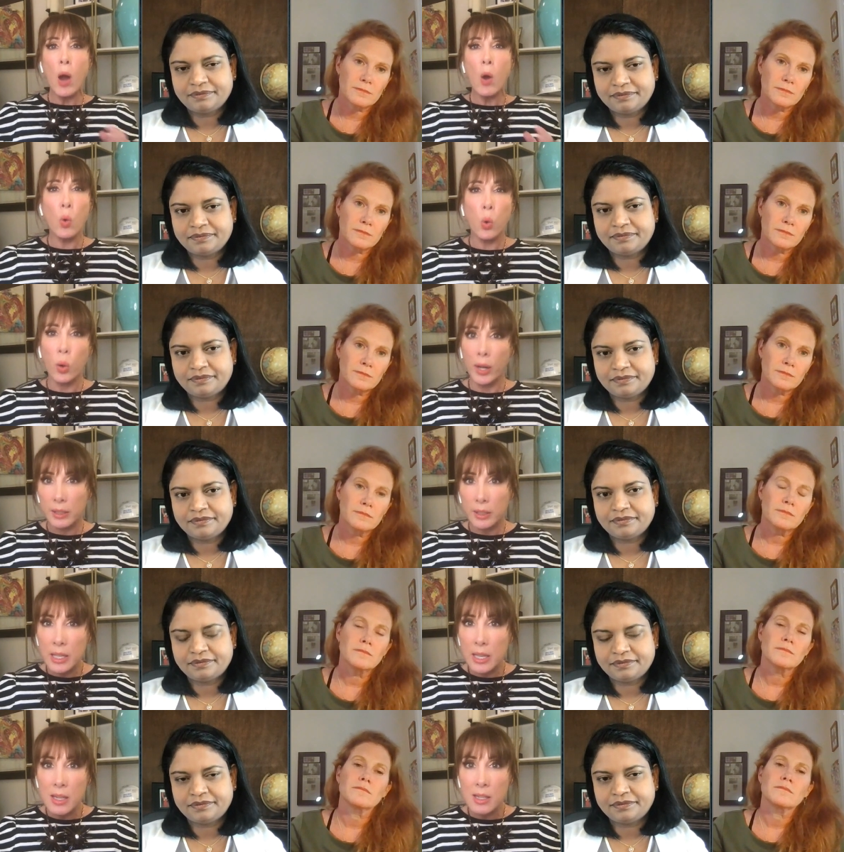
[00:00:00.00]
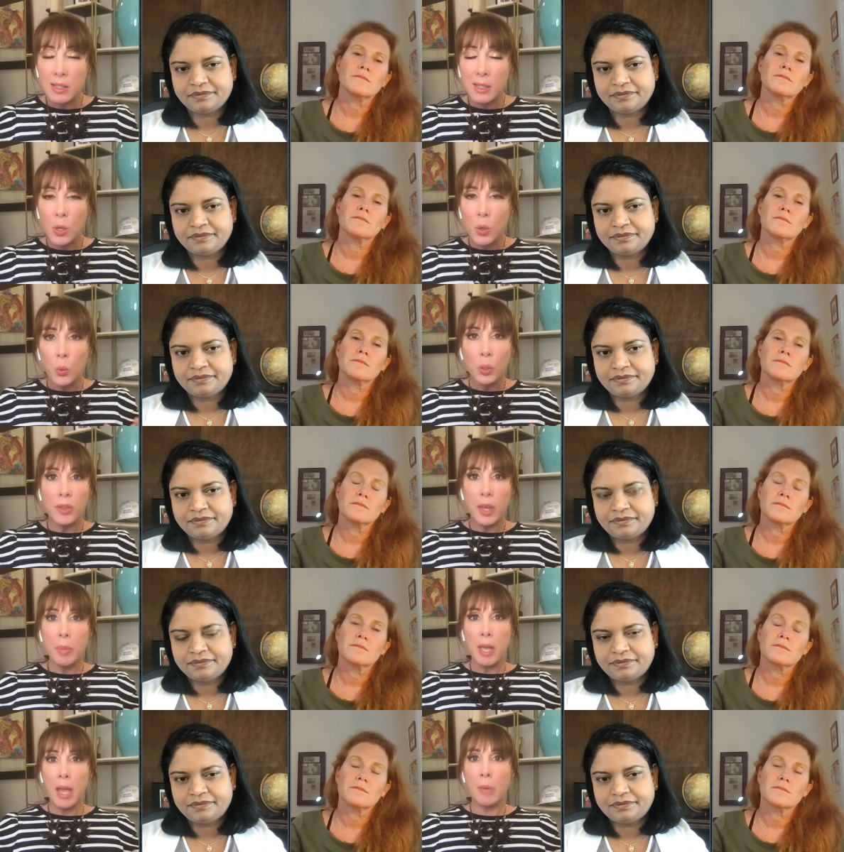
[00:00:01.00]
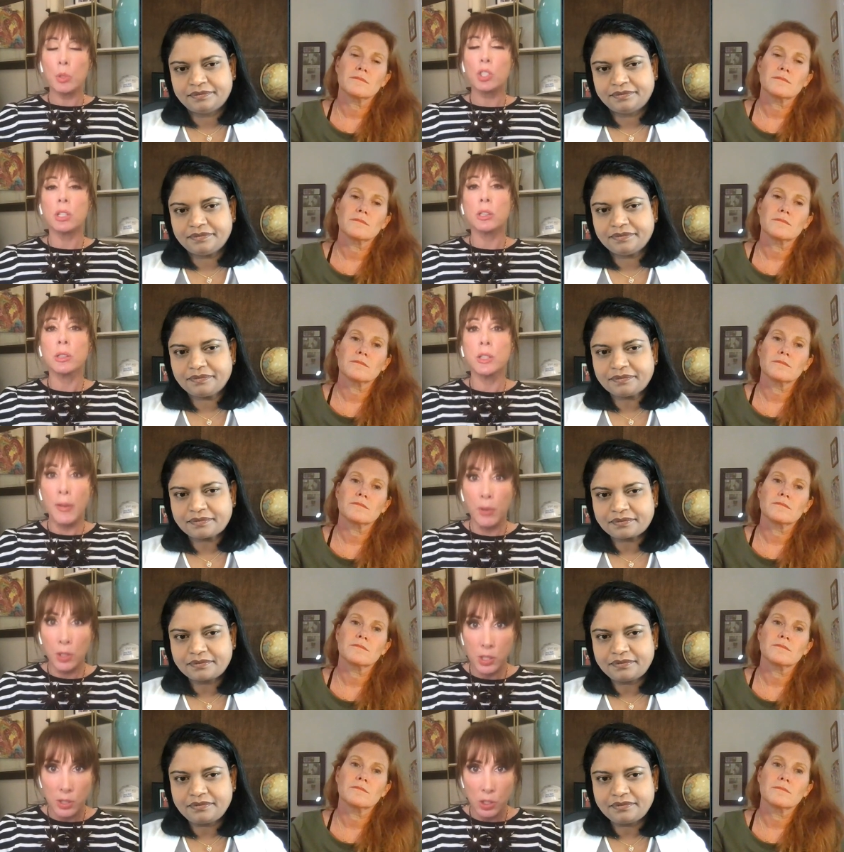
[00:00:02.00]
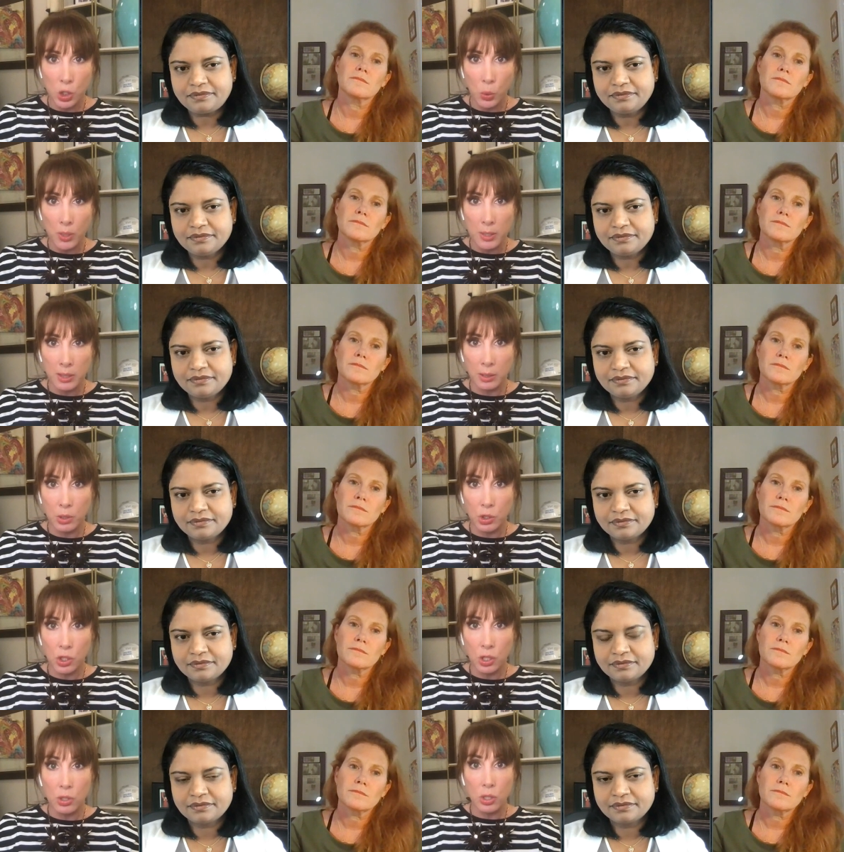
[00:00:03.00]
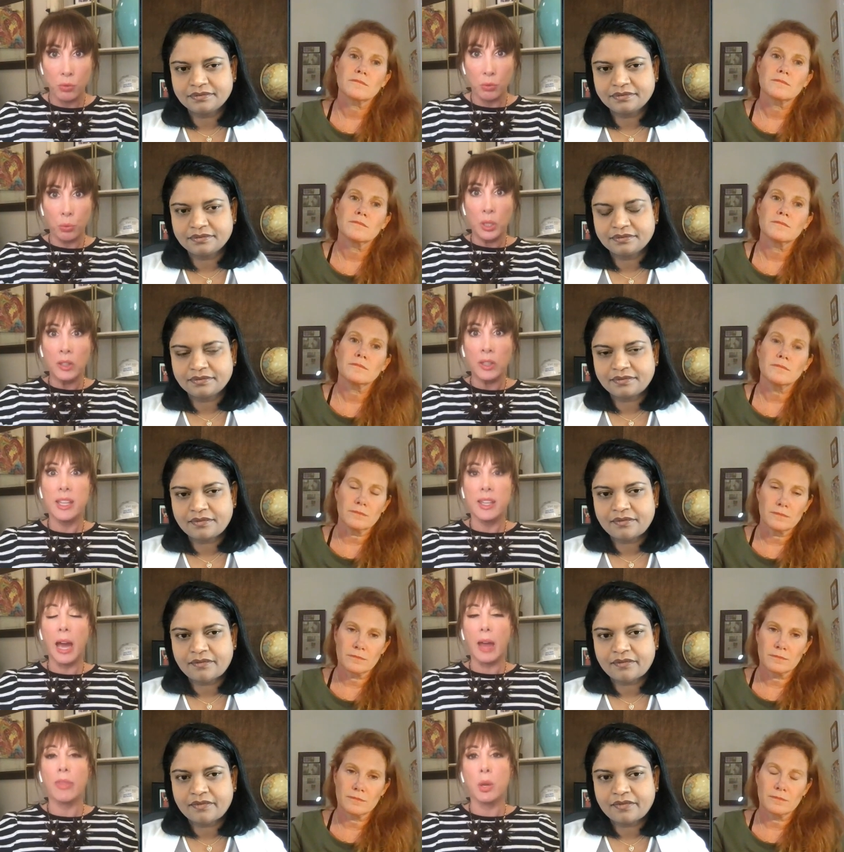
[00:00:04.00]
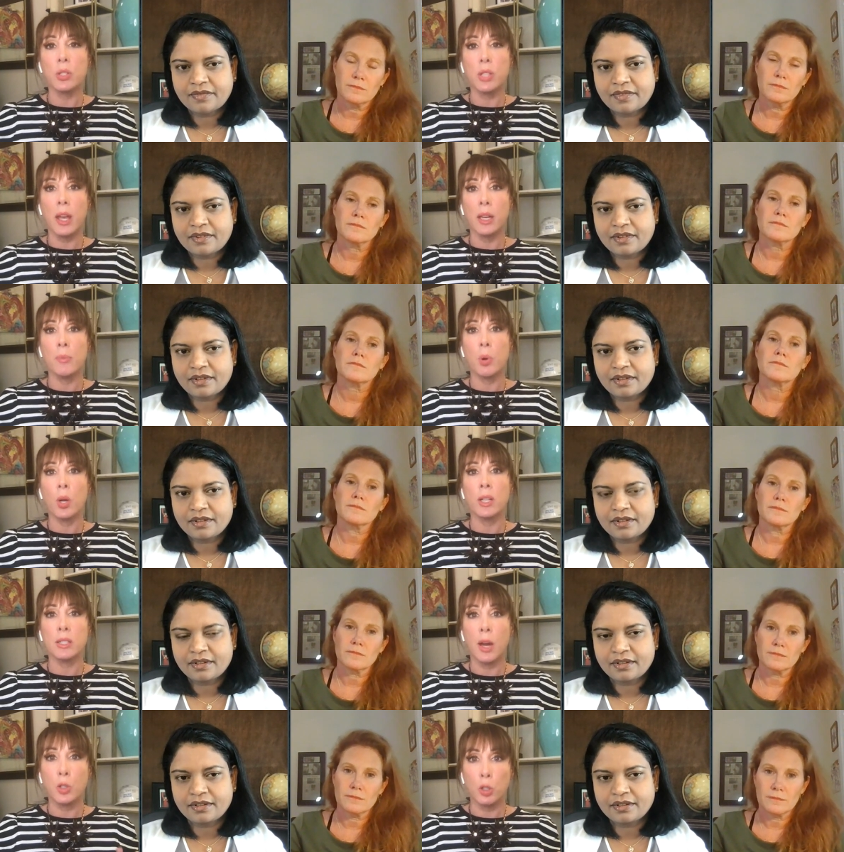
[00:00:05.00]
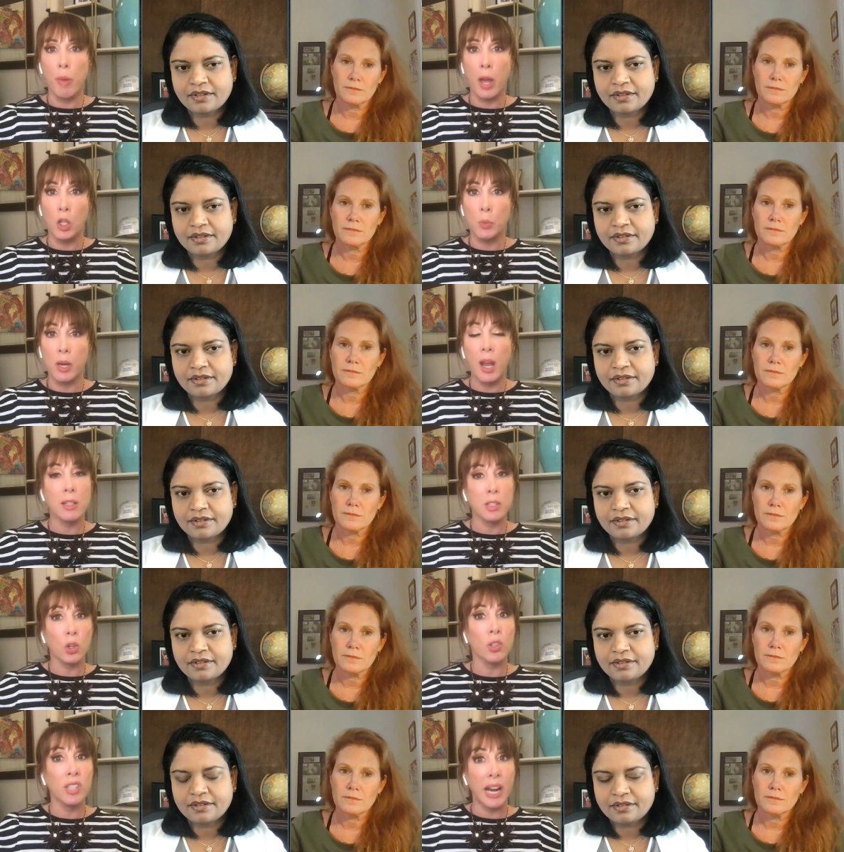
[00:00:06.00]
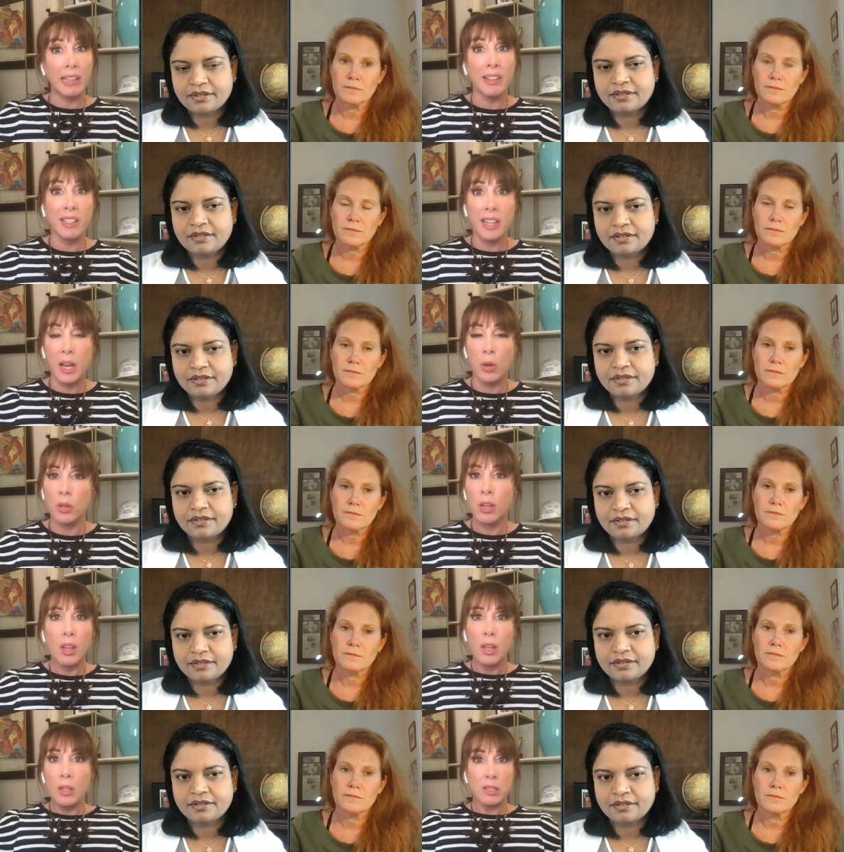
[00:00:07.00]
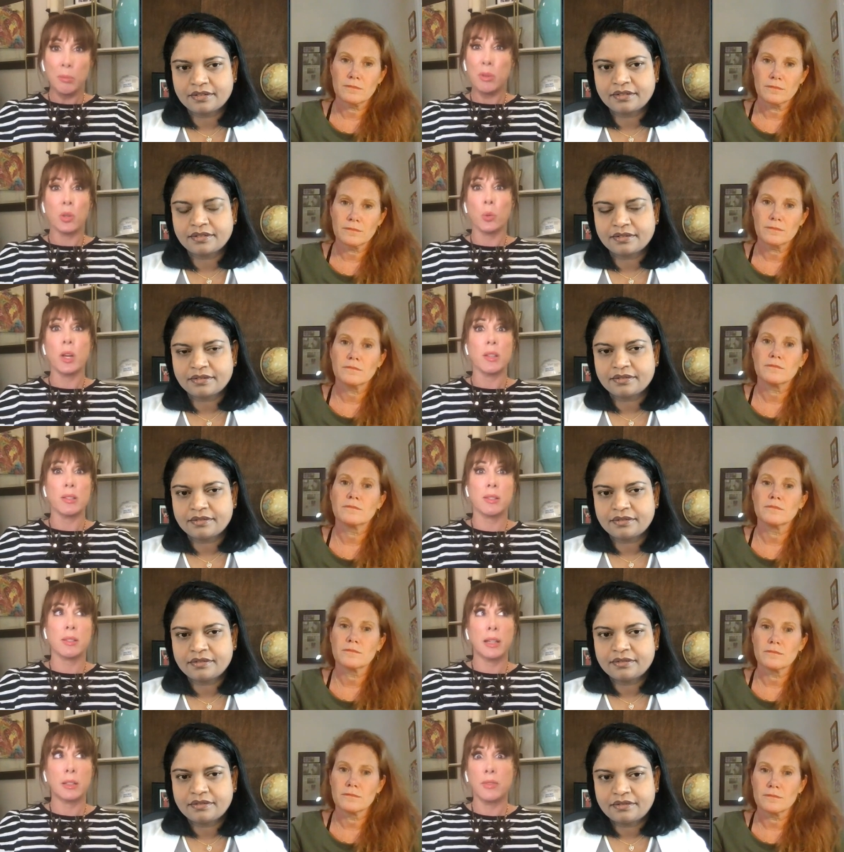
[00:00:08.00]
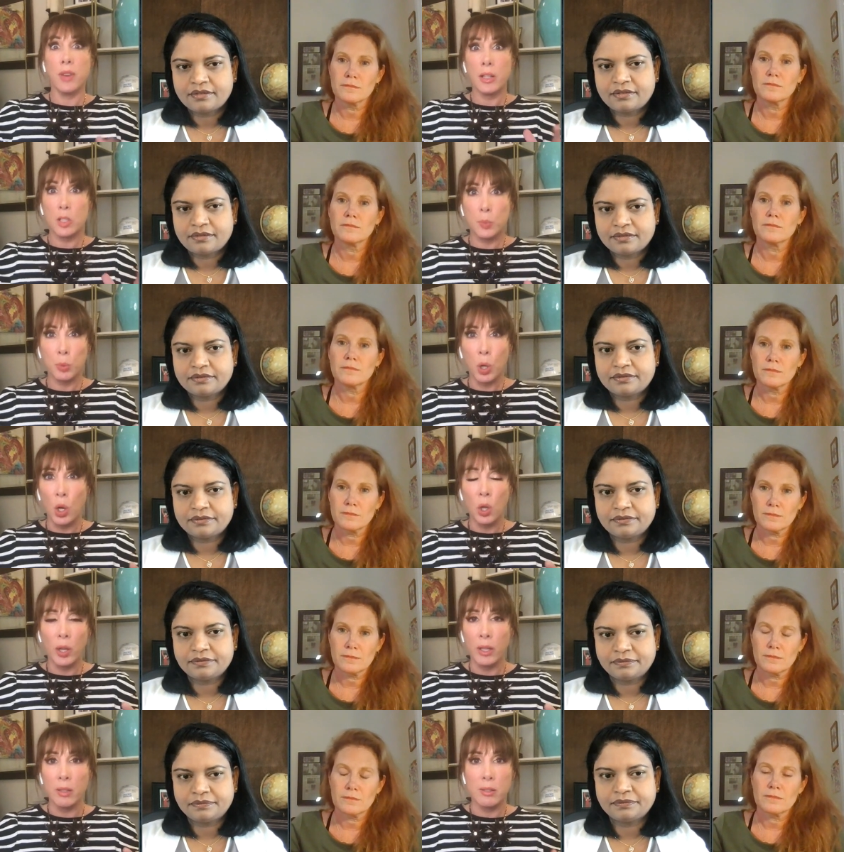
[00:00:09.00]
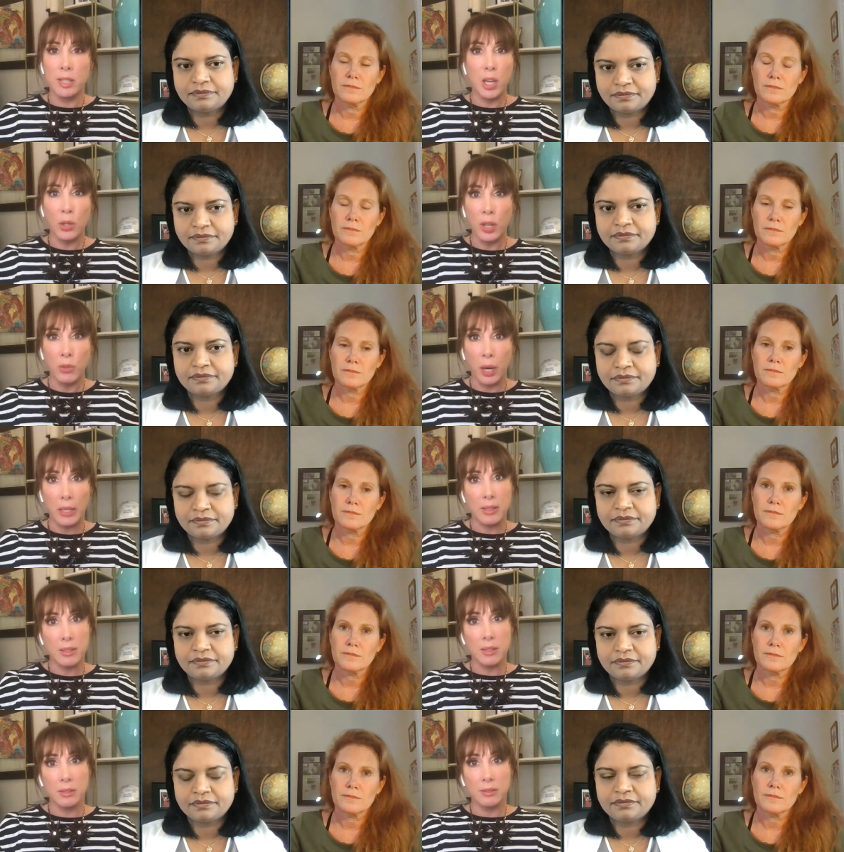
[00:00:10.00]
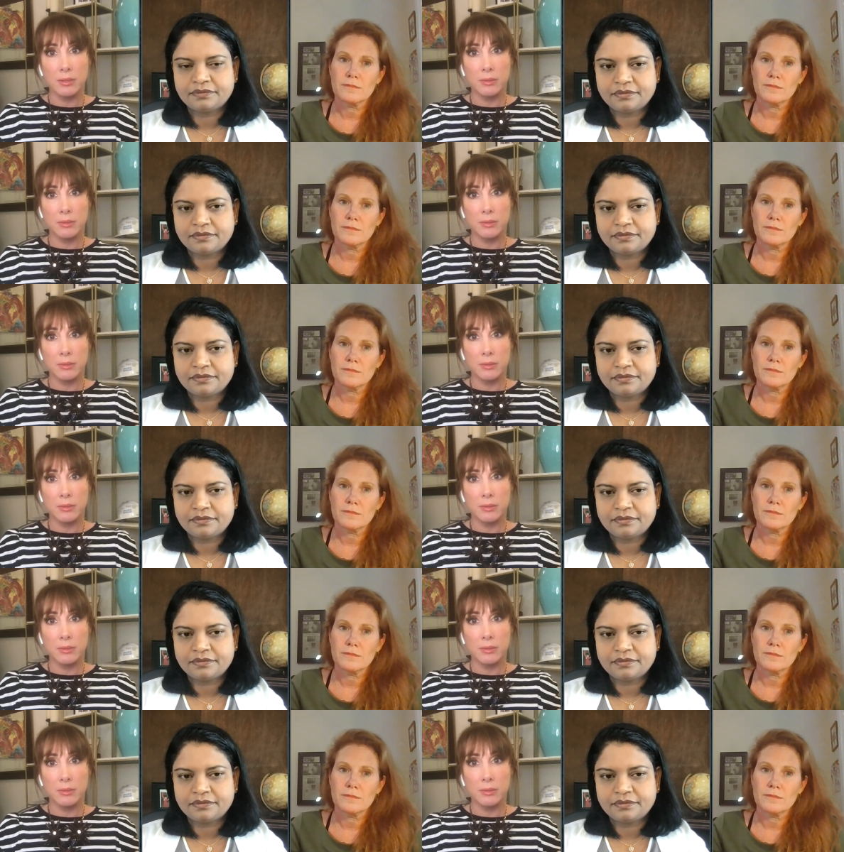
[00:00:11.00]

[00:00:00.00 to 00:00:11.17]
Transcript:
Speaker 1: How quickly would they be able to leverage this joint solution to really get those endpoints under management and start dialing down some of the risks like device sprawl and security threats?